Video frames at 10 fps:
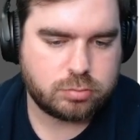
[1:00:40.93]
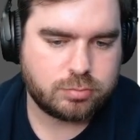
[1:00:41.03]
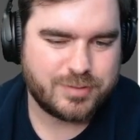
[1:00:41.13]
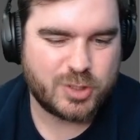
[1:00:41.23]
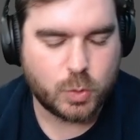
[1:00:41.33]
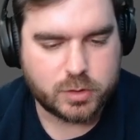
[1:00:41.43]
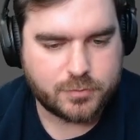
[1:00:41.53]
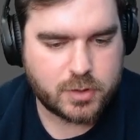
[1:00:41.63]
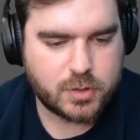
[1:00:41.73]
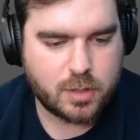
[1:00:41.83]
swords off
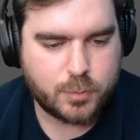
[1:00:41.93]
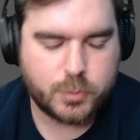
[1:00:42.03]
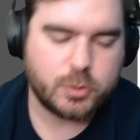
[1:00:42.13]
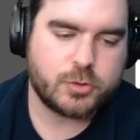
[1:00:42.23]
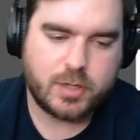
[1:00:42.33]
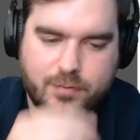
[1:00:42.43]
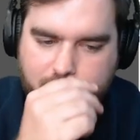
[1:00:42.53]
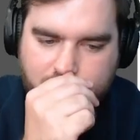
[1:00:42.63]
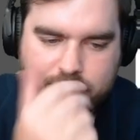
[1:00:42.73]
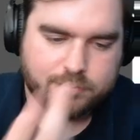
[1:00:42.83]
the top, but we also have
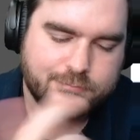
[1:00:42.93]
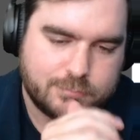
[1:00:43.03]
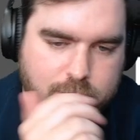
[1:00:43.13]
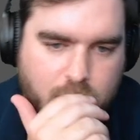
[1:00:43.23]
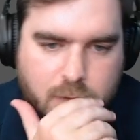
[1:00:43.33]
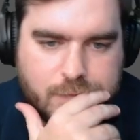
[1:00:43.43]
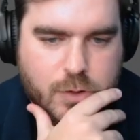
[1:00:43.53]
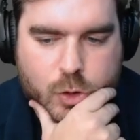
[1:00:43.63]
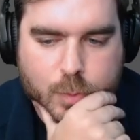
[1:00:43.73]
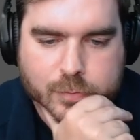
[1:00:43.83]
the
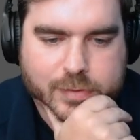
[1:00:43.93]
noble for